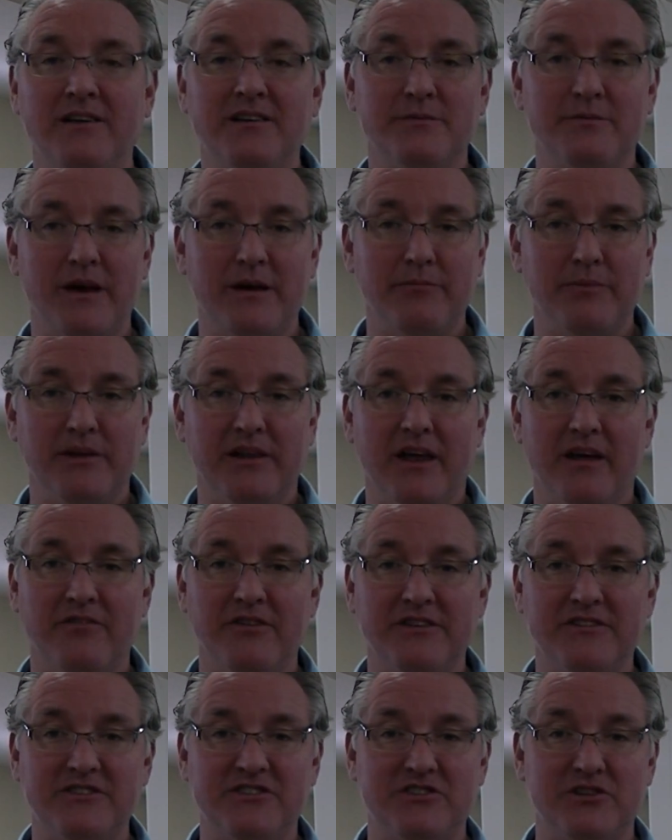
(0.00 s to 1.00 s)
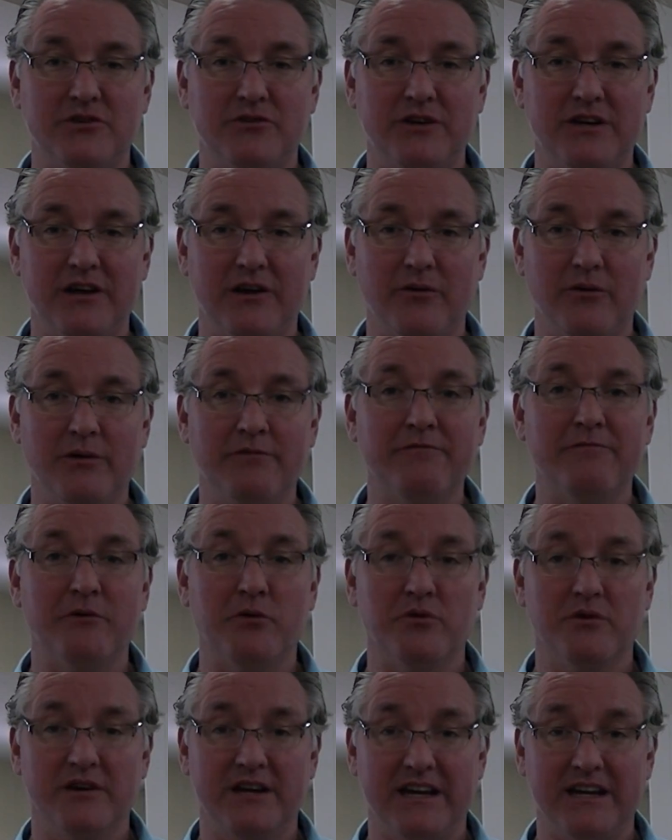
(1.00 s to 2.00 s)
to my beloved studio of
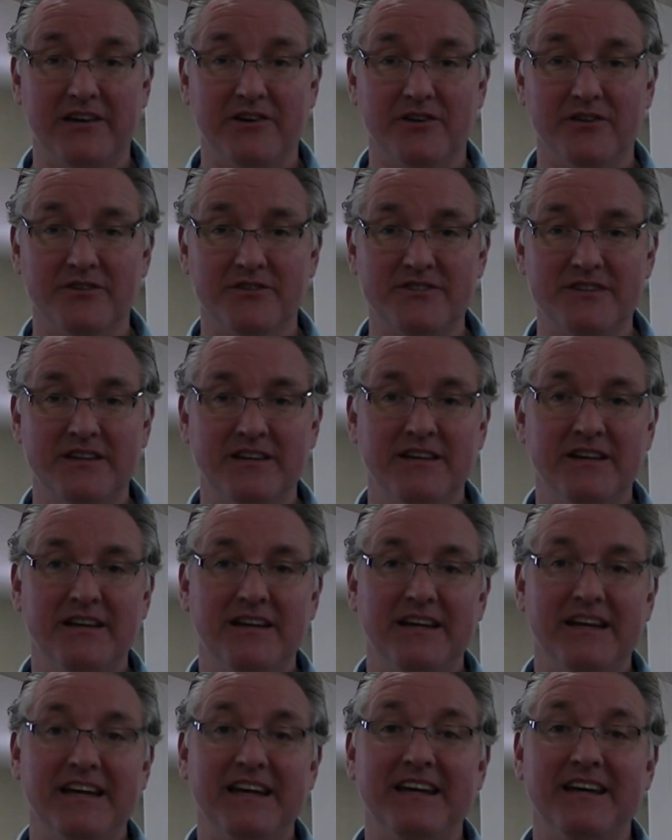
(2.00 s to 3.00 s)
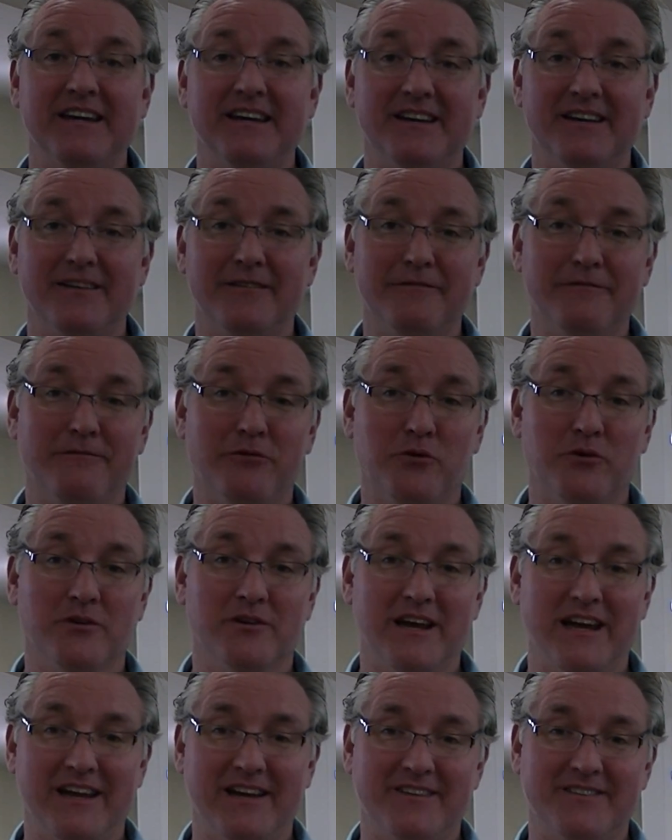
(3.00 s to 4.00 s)
4 years in 4
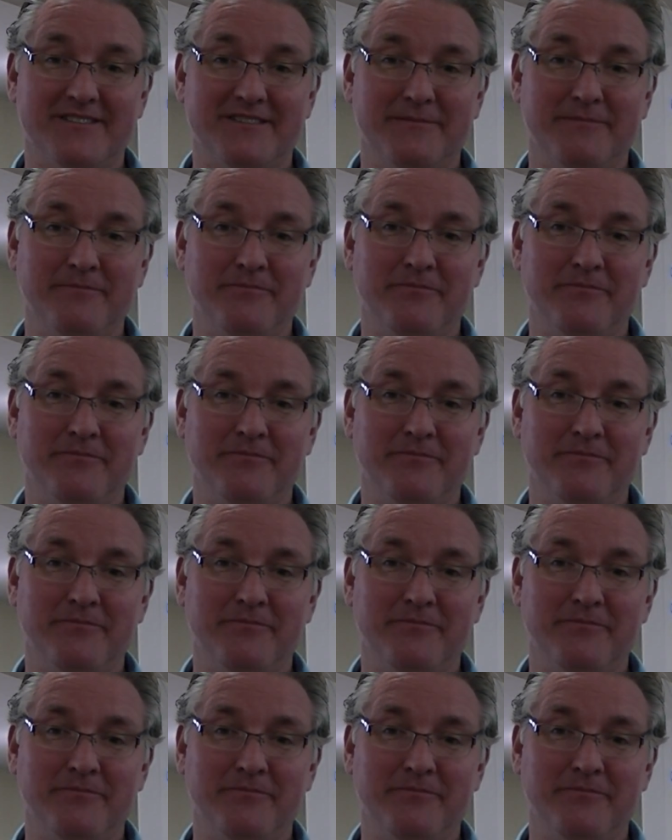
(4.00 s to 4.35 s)
days.